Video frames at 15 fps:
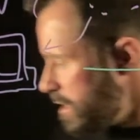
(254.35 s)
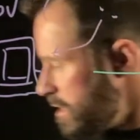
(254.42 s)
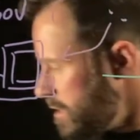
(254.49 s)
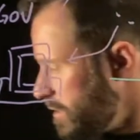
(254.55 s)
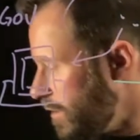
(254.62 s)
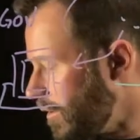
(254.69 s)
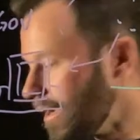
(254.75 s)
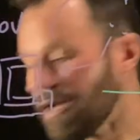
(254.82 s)

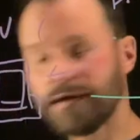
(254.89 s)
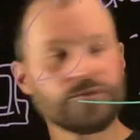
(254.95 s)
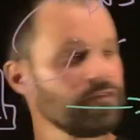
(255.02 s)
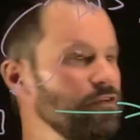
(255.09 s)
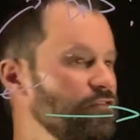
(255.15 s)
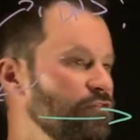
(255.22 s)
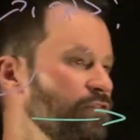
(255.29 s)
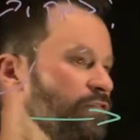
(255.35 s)
Now, I actually
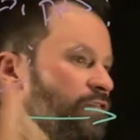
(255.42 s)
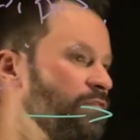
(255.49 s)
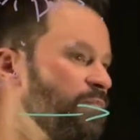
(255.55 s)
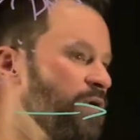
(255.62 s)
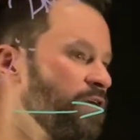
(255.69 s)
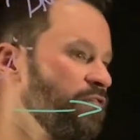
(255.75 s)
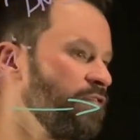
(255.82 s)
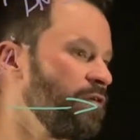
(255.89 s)
drew this
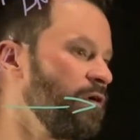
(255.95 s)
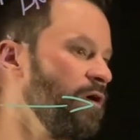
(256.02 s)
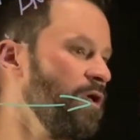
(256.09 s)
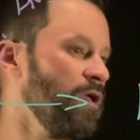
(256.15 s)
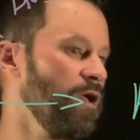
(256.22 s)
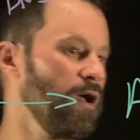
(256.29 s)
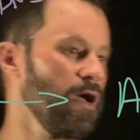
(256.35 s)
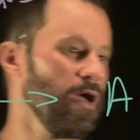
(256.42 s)
picture
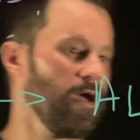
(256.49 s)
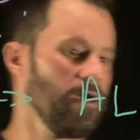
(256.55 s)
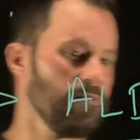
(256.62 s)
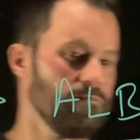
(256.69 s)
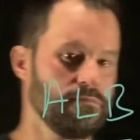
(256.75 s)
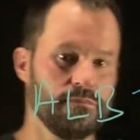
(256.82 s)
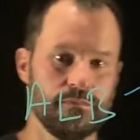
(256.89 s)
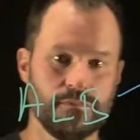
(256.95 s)

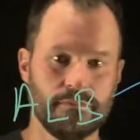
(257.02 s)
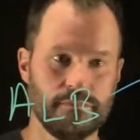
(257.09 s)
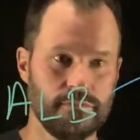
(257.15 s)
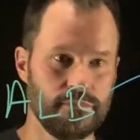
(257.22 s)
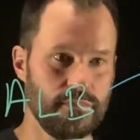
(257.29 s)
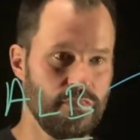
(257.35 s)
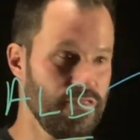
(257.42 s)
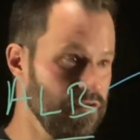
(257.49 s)

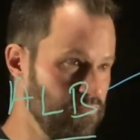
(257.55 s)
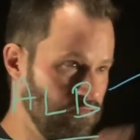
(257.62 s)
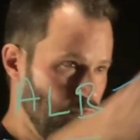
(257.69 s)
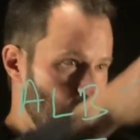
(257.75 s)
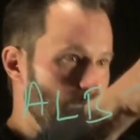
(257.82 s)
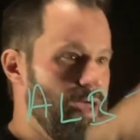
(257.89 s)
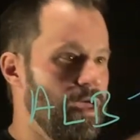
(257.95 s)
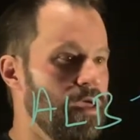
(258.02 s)
this
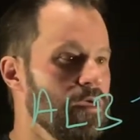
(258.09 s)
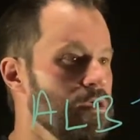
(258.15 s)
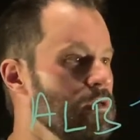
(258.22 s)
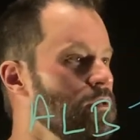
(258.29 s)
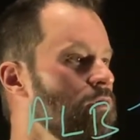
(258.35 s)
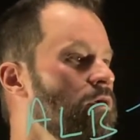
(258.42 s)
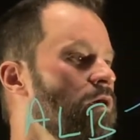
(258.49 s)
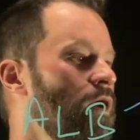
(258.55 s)
way
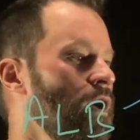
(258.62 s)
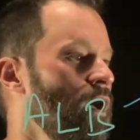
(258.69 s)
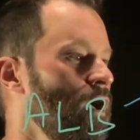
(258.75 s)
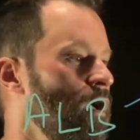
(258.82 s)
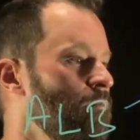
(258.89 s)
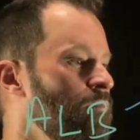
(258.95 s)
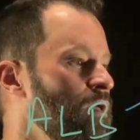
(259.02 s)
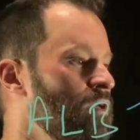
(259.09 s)

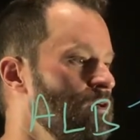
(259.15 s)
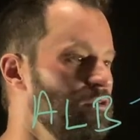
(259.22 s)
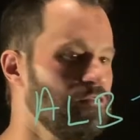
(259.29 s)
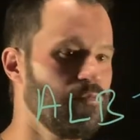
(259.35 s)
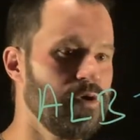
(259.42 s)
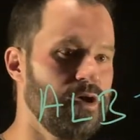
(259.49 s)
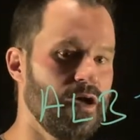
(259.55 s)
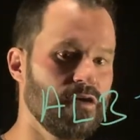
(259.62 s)
because
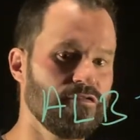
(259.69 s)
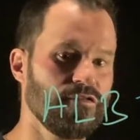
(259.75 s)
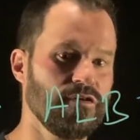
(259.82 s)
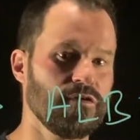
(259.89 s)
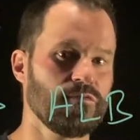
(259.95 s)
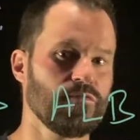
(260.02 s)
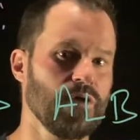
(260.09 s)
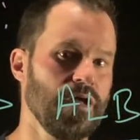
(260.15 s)
we actually
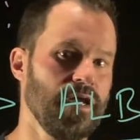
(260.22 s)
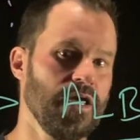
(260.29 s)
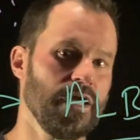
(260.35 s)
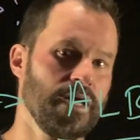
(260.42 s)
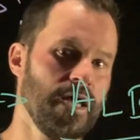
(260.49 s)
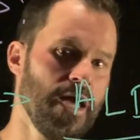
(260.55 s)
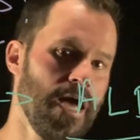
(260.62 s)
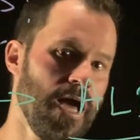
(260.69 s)
are running,
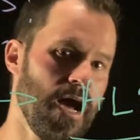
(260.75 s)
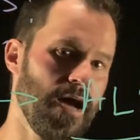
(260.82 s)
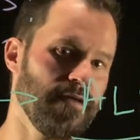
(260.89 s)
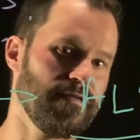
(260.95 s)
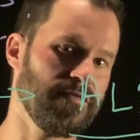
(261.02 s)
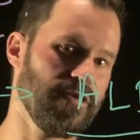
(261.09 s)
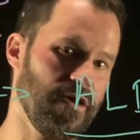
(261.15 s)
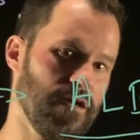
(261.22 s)
I'd
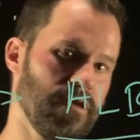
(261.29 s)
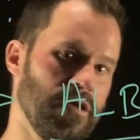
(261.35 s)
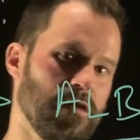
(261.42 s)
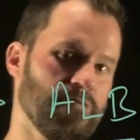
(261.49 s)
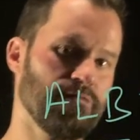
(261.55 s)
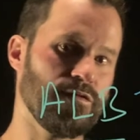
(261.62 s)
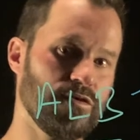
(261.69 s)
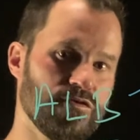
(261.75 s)
said, in a
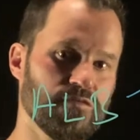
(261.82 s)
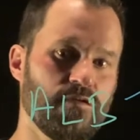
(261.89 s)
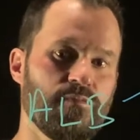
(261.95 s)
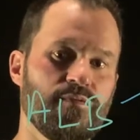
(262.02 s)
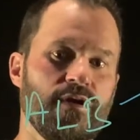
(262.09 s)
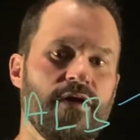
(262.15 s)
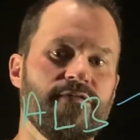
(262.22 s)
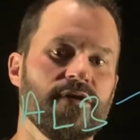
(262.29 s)
virtual
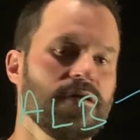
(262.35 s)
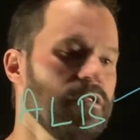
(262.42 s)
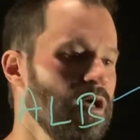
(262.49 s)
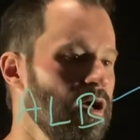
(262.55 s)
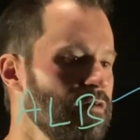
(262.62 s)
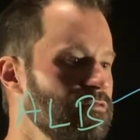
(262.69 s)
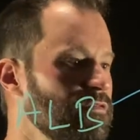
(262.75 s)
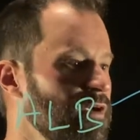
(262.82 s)
private
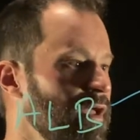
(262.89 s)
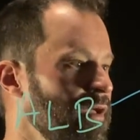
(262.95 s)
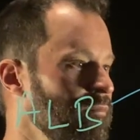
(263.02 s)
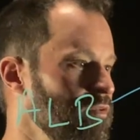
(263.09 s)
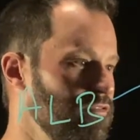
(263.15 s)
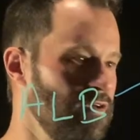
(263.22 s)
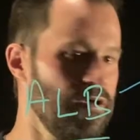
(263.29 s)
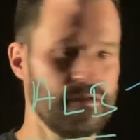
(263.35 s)
cloud for
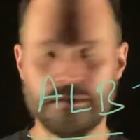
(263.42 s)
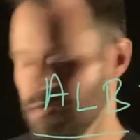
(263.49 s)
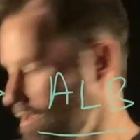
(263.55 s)
Amazon,